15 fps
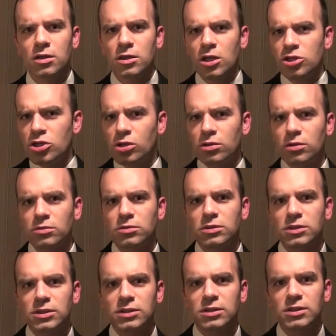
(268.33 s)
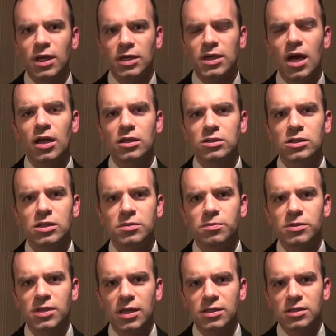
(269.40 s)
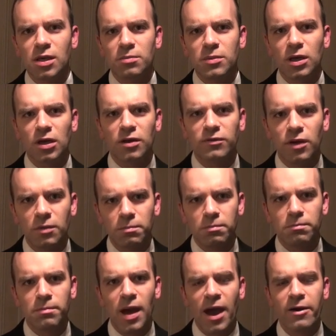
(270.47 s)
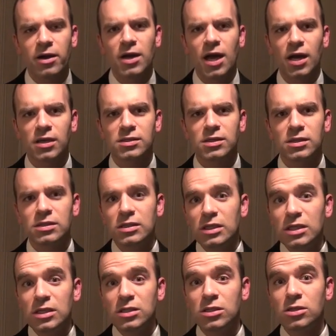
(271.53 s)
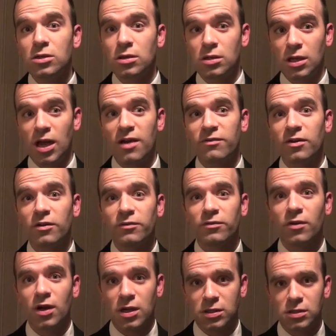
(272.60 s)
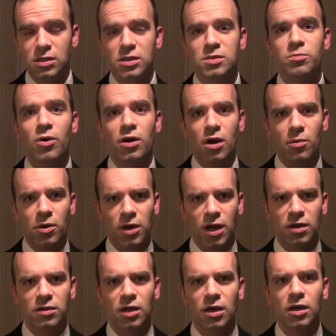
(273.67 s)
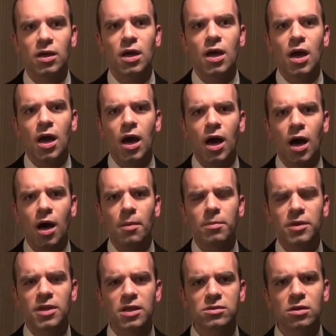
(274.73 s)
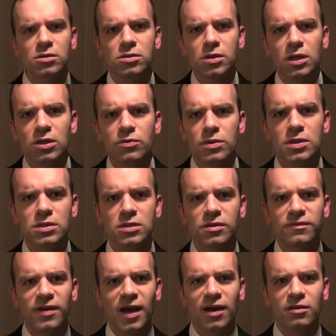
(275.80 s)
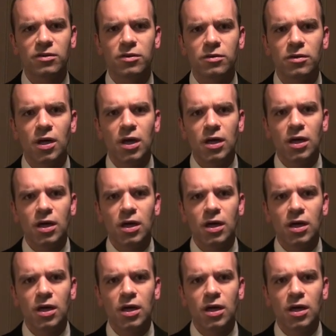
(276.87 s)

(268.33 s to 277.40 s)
Digital technologies present something of a paradox. It is easier than ever for us to spread our work out there, but that's also increased the value